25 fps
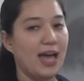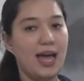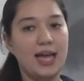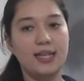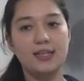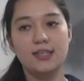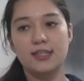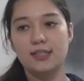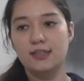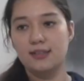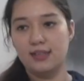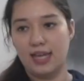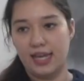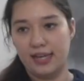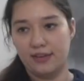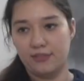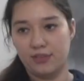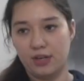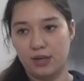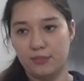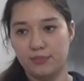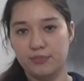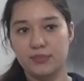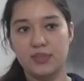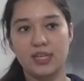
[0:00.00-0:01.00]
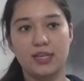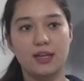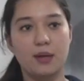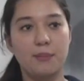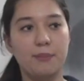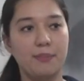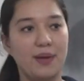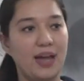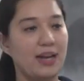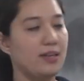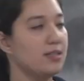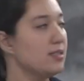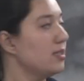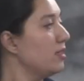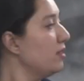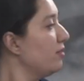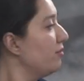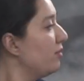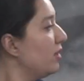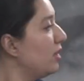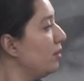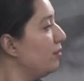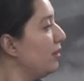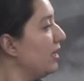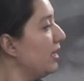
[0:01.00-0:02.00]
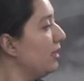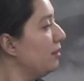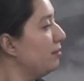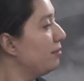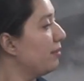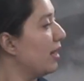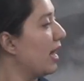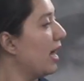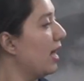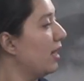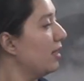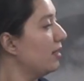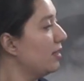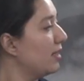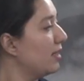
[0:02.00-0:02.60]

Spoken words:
and in diagram. The comparison will be in bar,